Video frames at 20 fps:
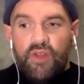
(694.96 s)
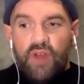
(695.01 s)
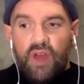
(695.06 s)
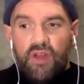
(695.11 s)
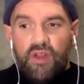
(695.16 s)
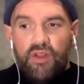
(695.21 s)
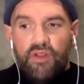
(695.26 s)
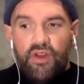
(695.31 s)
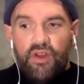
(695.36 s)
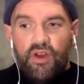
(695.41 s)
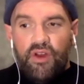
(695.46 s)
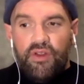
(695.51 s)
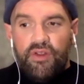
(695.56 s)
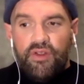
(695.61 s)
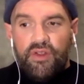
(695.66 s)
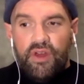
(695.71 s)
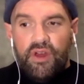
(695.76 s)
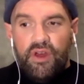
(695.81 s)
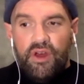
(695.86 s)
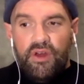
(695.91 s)
the, the
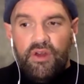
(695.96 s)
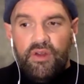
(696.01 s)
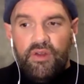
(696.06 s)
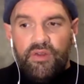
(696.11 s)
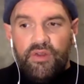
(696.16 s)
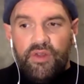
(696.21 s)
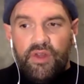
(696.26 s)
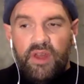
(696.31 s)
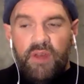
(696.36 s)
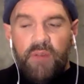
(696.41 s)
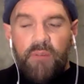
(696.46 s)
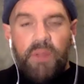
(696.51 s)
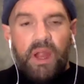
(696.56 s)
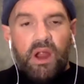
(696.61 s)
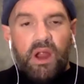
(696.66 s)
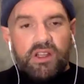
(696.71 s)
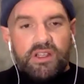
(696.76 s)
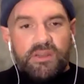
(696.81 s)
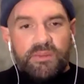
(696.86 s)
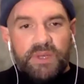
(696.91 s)
the the
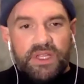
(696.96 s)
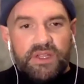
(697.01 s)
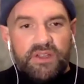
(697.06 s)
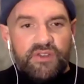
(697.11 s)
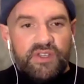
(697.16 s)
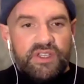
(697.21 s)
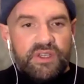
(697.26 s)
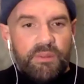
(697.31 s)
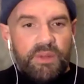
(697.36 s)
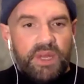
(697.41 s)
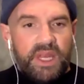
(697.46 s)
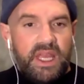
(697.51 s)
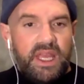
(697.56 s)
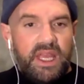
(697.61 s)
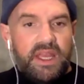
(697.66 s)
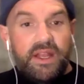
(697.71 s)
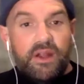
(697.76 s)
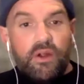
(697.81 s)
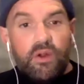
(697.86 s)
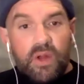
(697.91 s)
embarrassment of somebody
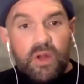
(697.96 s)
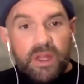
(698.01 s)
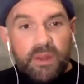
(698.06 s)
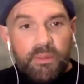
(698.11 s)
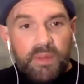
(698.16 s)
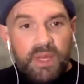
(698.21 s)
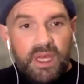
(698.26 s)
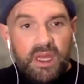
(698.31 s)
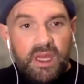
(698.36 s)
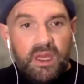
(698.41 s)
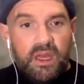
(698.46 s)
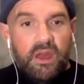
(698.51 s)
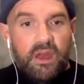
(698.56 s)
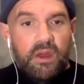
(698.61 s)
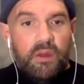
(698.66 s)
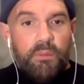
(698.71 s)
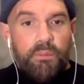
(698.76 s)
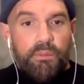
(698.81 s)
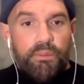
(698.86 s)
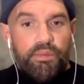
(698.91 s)
hearing me
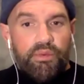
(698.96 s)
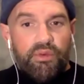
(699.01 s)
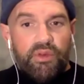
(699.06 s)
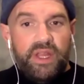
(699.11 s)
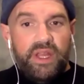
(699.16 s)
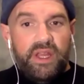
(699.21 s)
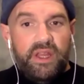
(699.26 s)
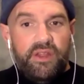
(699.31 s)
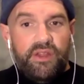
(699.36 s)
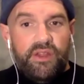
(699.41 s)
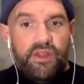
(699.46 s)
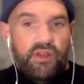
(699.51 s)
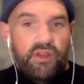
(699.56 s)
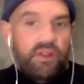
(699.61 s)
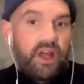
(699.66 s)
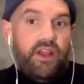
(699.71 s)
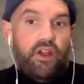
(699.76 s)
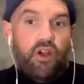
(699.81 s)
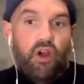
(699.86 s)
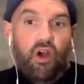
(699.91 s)
breathe
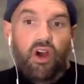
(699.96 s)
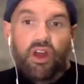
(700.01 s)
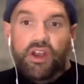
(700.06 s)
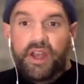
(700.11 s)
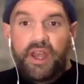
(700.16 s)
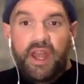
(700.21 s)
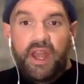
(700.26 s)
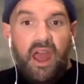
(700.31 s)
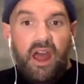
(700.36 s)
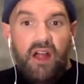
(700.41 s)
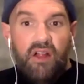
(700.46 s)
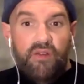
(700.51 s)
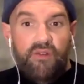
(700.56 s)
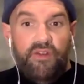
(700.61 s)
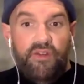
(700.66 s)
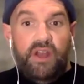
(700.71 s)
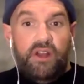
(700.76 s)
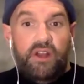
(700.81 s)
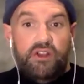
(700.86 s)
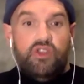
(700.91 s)
like on an
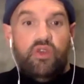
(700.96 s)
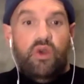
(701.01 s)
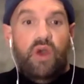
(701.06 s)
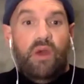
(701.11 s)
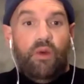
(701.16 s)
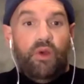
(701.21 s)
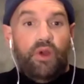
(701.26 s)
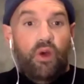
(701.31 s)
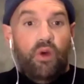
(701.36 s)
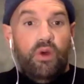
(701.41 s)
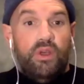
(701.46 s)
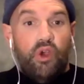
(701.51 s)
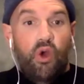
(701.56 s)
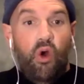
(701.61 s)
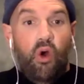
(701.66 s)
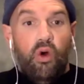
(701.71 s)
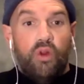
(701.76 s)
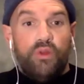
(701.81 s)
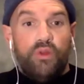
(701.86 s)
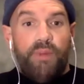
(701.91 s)
elevator so i would always
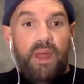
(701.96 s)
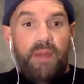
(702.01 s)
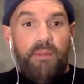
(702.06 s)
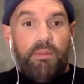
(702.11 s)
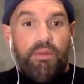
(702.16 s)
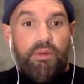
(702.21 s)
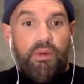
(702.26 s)
hold my